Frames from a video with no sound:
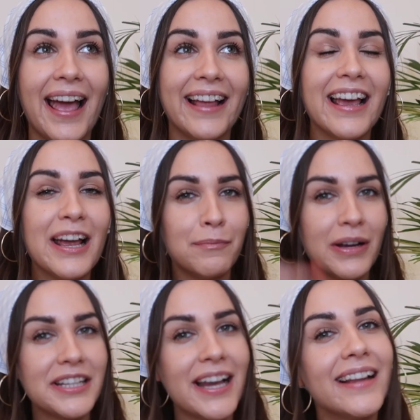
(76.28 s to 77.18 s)
and
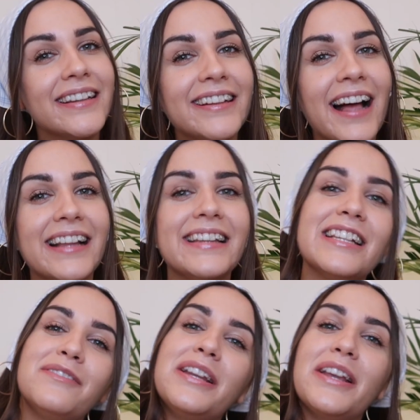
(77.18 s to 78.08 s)
my channel and
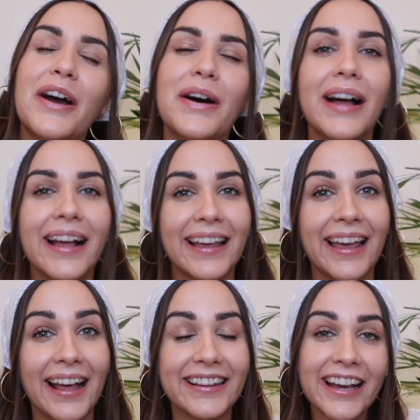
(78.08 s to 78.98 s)
this video
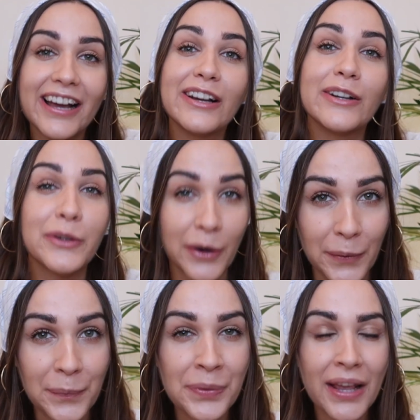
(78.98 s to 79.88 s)
can
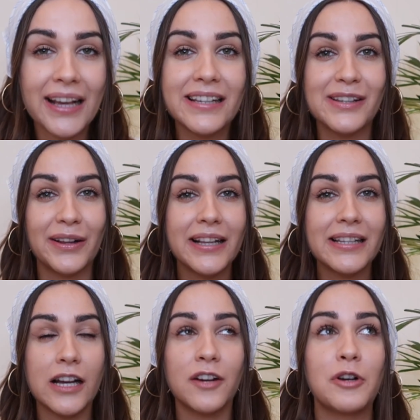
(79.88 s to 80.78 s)
grow. So
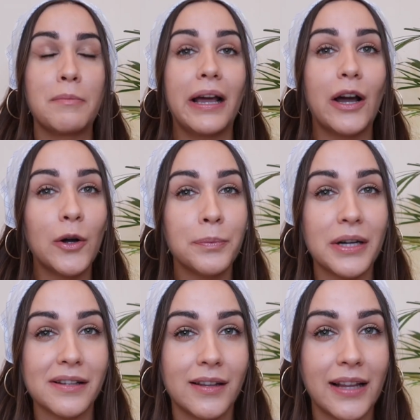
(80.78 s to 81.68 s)
let's start from my own
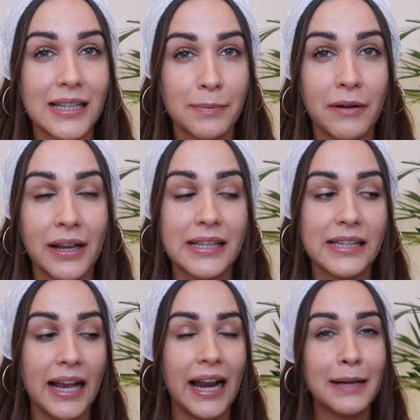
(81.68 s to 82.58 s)
personal
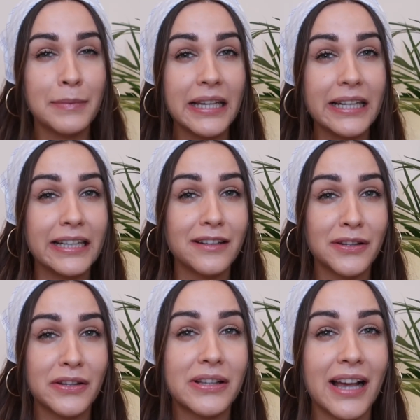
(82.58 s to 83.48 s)
experience, and I'm here
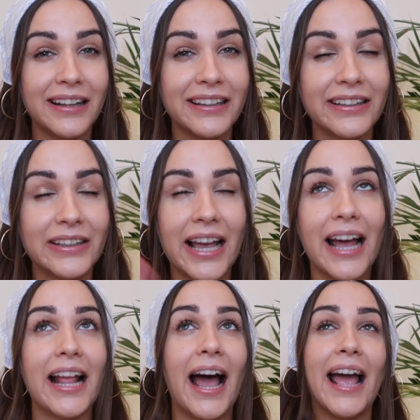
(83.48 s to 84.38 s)
to tell you
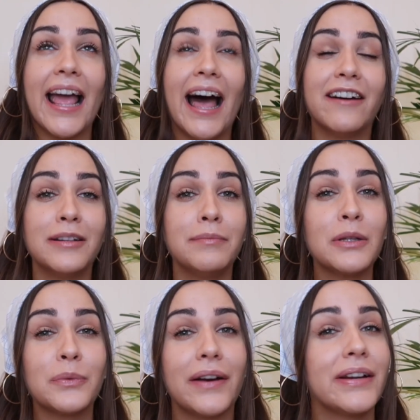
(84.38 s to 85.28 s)
that I haven't
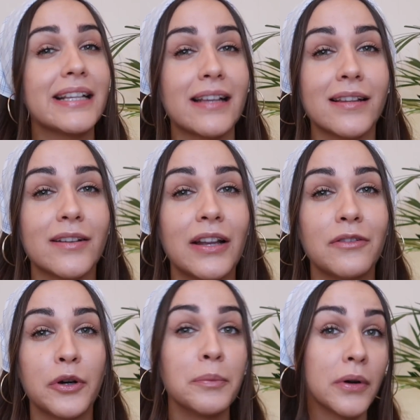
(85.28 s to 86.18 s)
been wearing
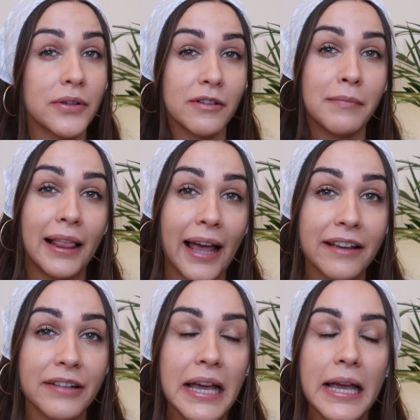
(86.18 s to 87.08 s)
sunscreen for most of my
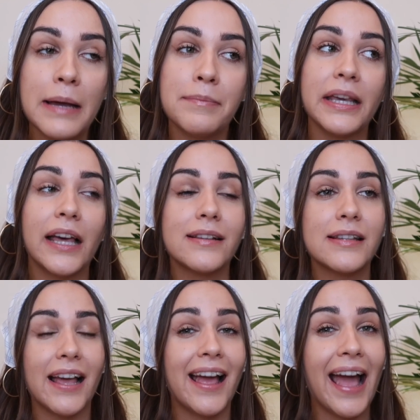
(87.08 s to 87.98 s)
life
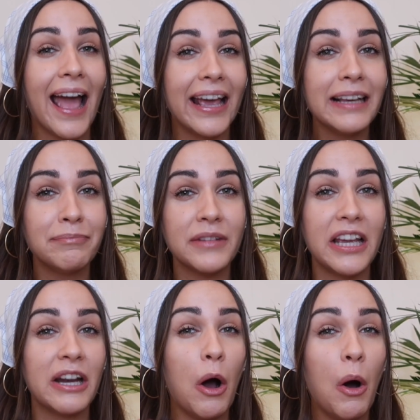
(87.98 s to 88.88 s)
because A,
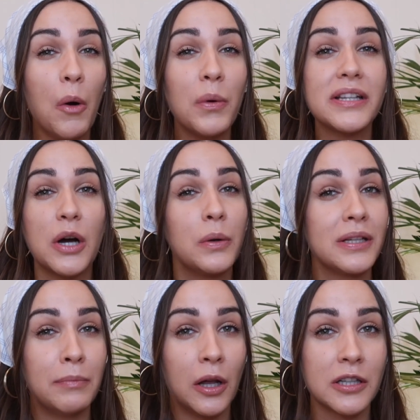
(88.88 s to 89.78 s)
it
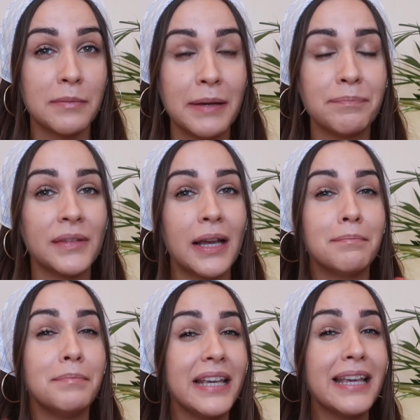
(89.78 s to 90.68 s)
always blocked me,
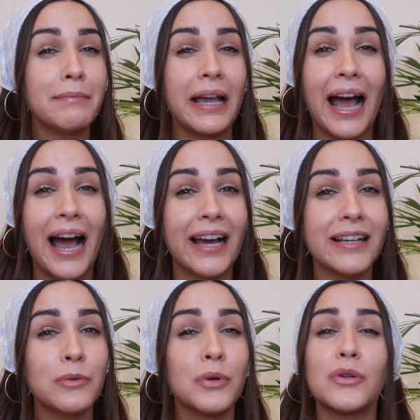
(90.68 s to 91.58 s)
B, my
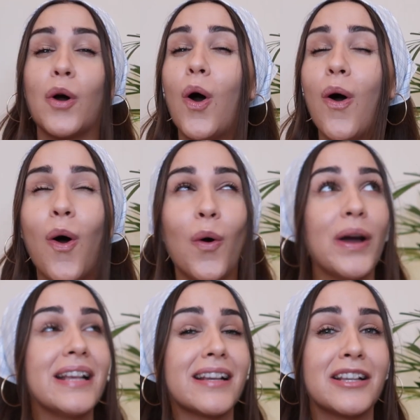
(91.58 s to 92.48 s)
eyes was
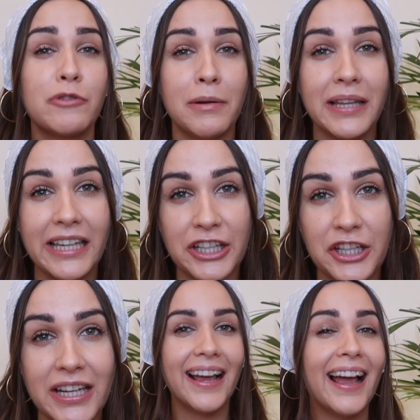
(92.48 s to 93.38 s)
always extremely
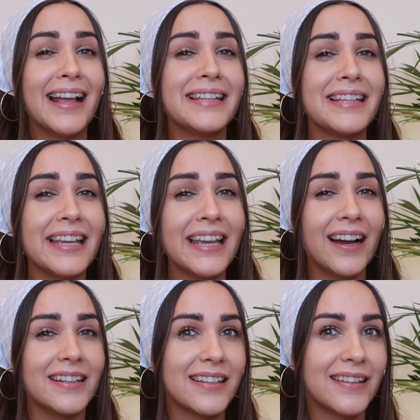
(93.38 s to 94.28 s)
itchy, and C,
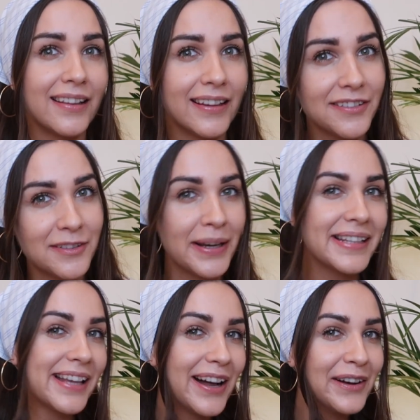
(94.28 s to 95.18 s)
I just loved
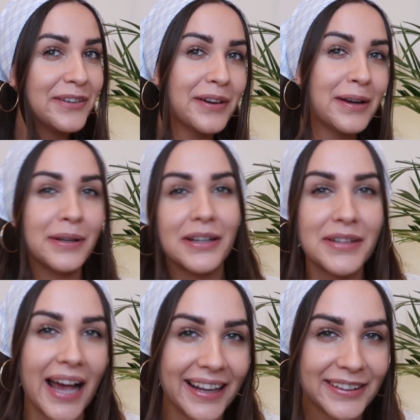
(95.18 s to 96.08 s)
myself with a bit of
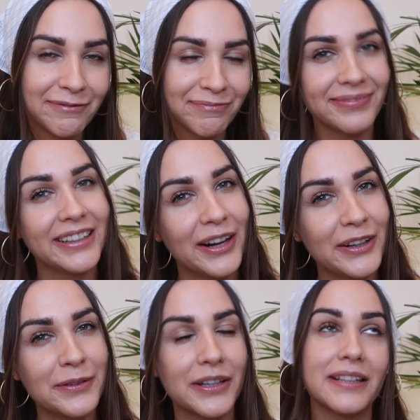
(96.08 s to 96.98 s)
tan, you
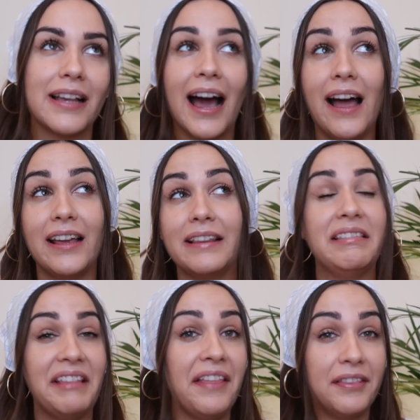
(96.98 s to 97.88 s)
know, because
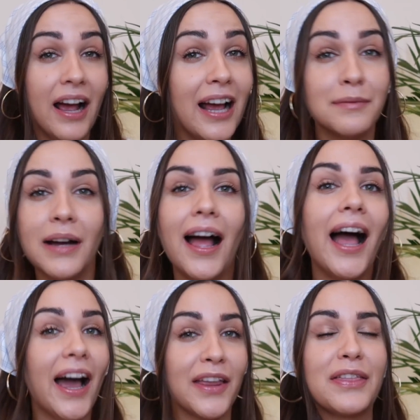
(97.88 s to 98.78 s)
that time
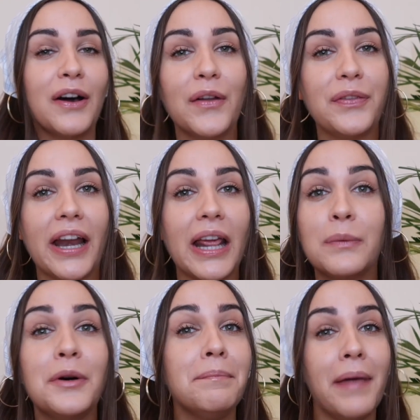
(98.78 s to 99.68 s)
I thought that it
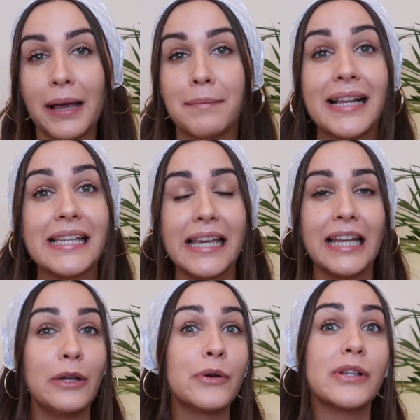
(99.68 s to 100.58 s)
will make my
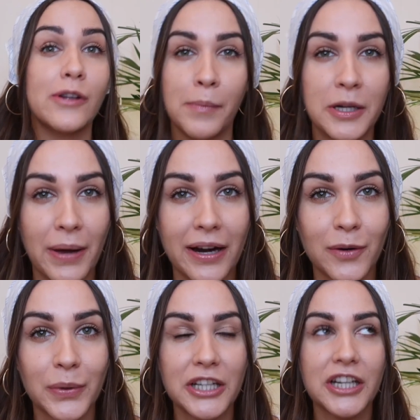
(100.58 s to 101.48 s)
skin look so much
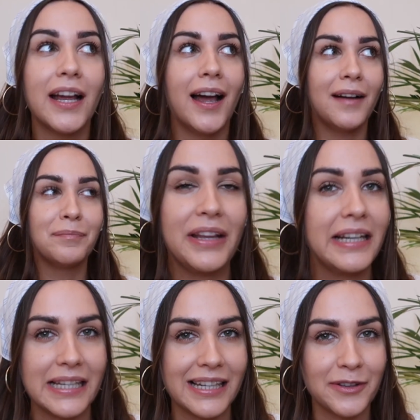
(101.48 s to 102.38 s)
better, which
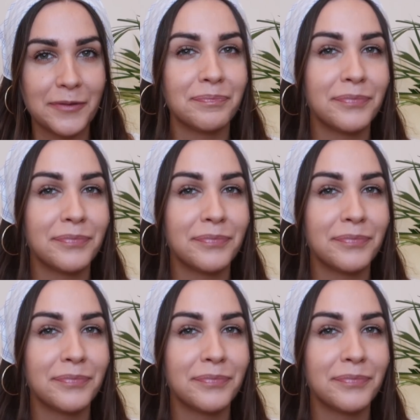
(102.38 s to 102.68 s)
it didn't,